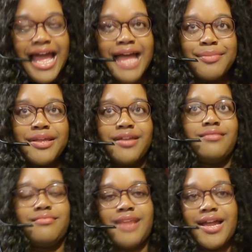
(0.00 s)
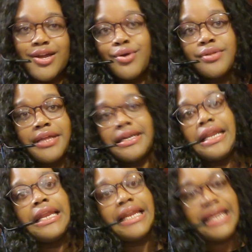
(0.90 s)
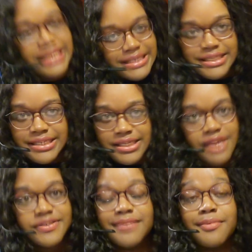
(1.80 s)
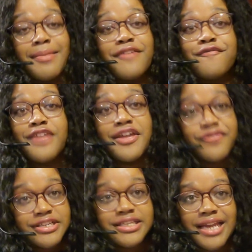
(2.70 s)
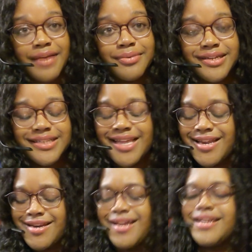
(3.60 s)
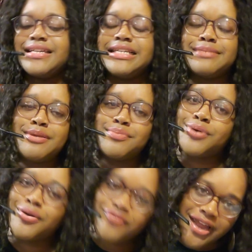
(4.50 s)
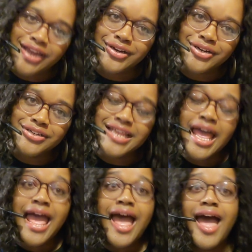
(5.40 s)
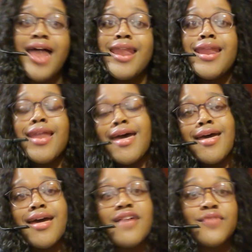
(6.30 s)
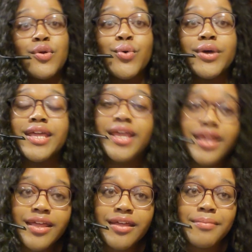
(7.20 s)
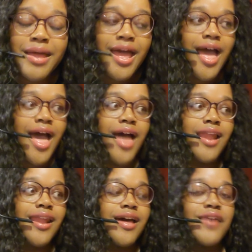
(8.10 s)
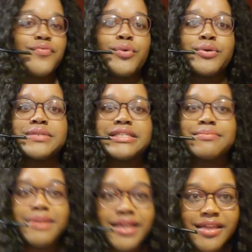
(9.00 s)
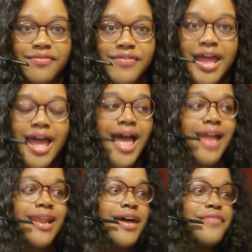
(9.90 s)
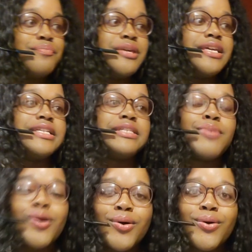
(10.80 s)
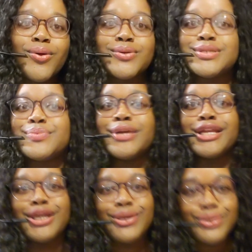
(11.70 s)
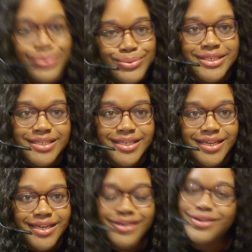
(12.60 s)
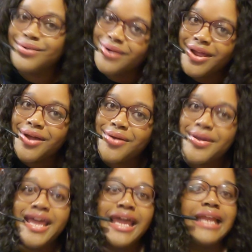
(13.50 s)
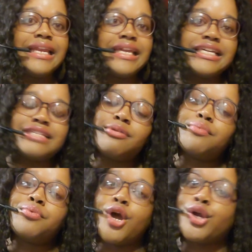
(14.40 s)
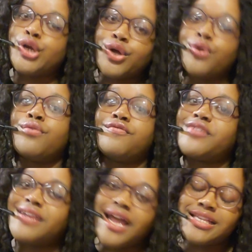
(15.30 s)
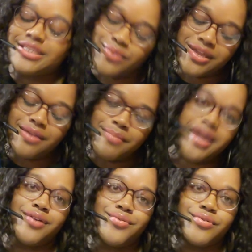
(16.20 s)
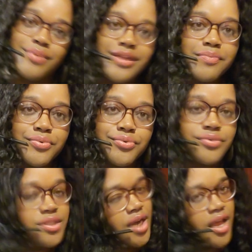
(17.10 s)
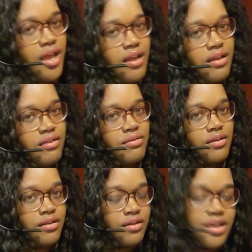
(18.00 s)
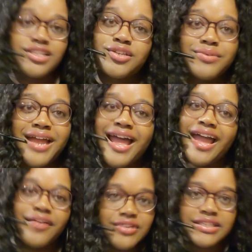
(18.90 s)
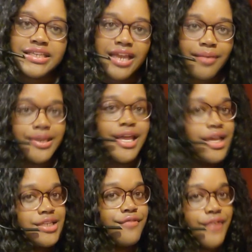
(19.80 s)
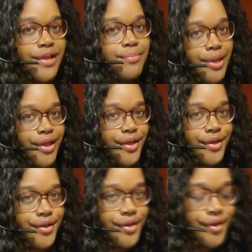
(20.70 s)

I mean, I could go down a list of some of my favorite celebrities, and none of these people are fighters. I love Lord Kim. I love Will Smith. I love Biggie Smalls, Whitney Houston, you know, and these people are known for not swinging back on people. Ciao! So not every celebrity has to fight back.